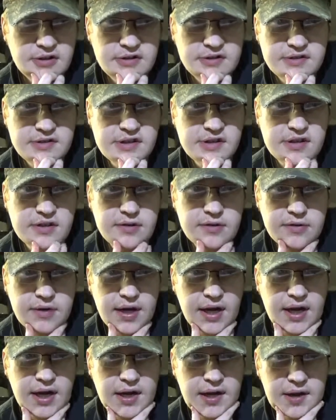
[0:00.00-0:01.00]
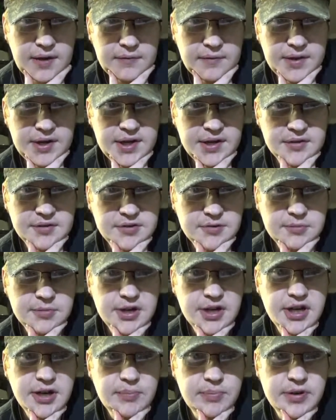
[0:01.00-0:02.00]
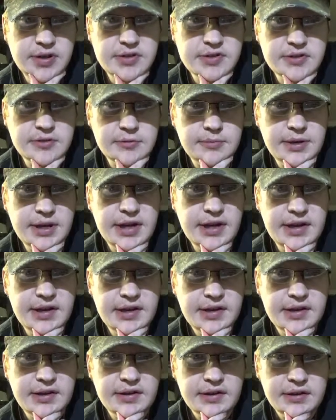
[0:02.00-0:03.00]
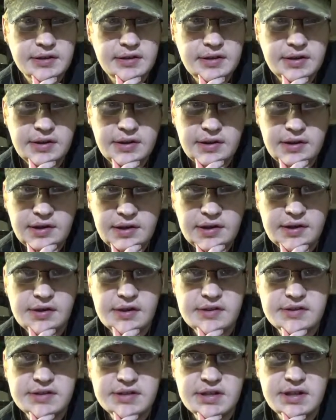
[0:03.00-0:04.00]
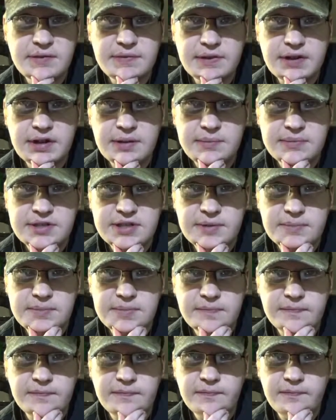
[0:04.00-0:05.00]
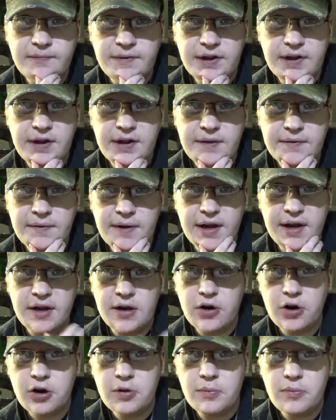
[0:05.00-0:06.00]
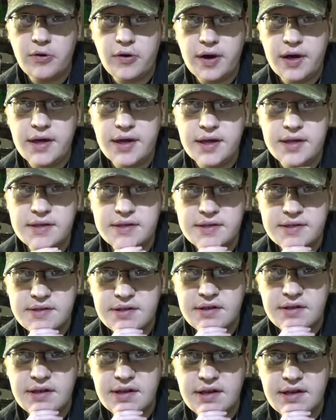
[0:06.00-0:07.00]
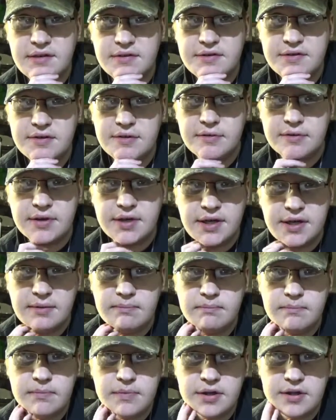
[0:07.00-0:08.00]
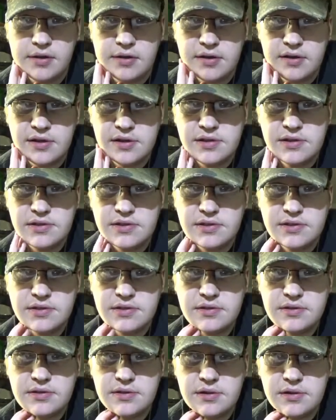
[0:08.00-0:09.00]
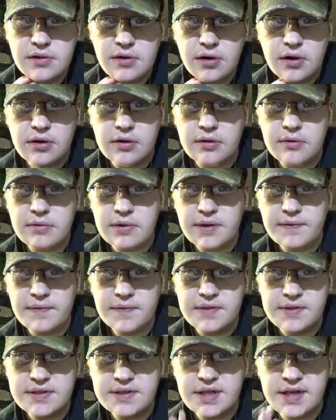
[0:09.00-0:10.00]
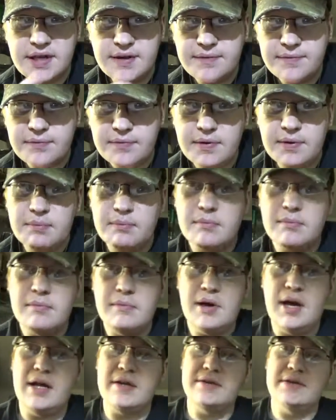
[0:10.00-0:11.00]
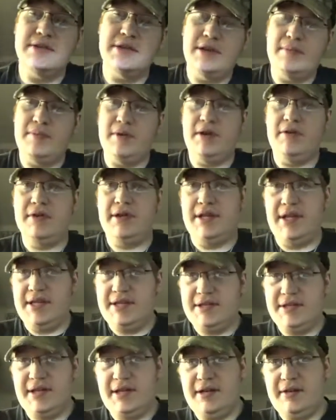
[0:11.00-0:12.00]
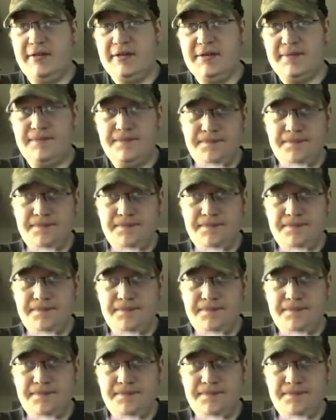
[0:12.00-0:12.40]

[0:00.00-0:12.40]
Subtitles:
So videos will be up as they're made, and as stuff comes up firearm wise on how to on different stuff, I'll just upload it as it goes.